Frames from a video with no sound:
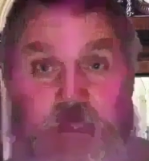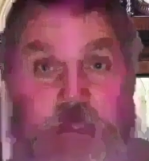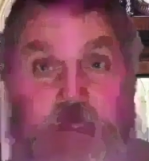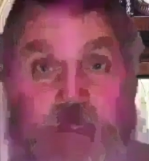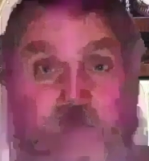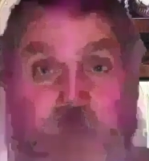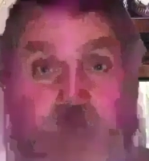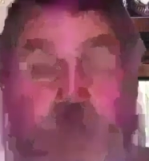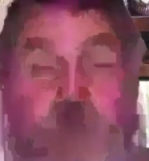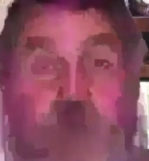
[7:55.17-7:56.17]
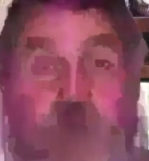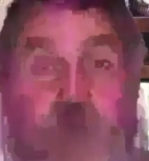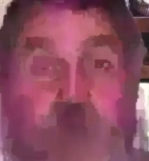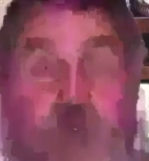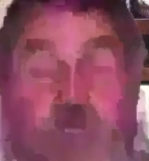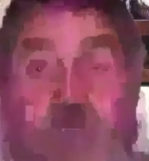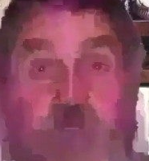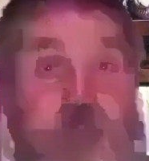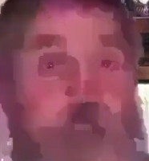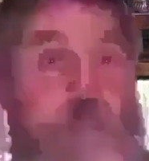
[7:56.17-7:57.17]
and what else?
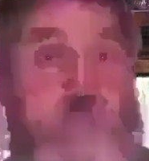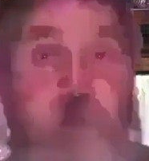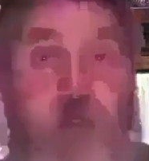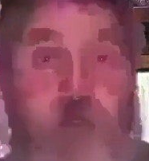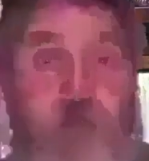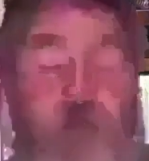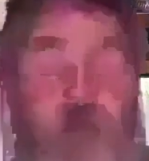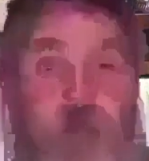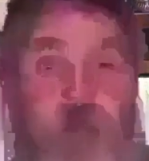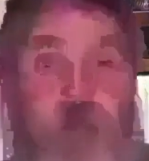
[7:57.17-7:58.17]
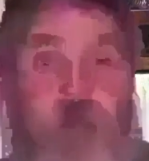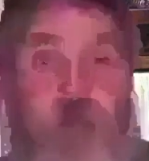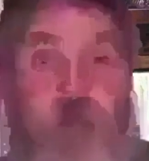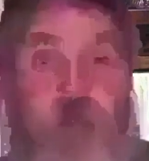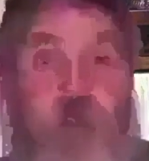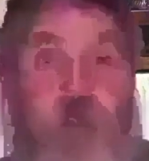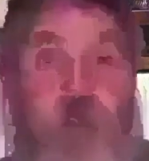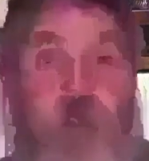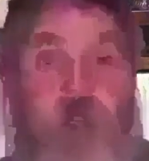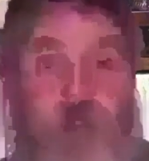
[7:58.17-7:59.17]
David's there.
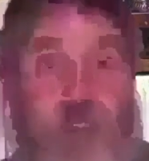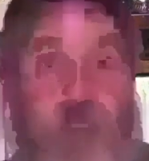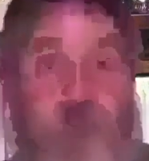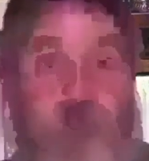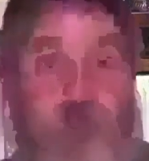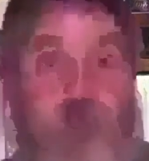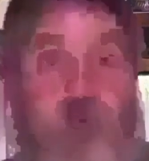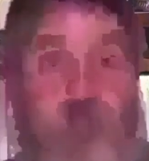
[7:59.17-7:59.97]
And he